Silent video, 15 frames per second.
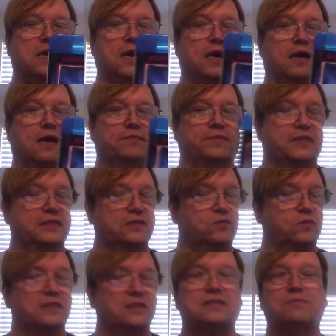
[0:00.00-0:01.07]
Um, this
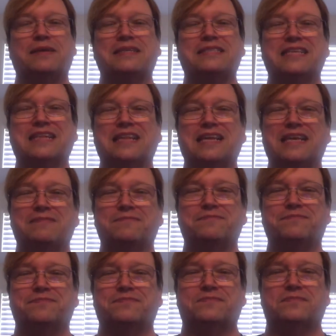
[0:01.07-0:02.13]
one is basically
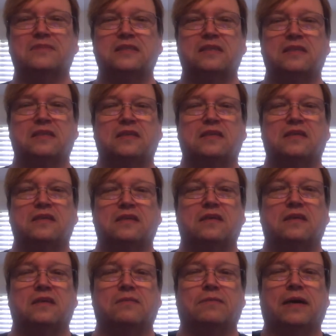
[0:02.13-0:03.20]

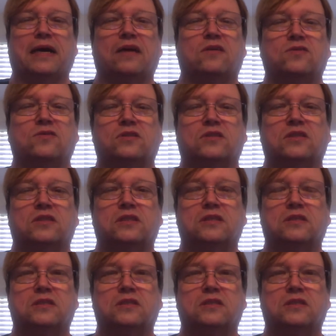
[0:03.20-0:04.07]
about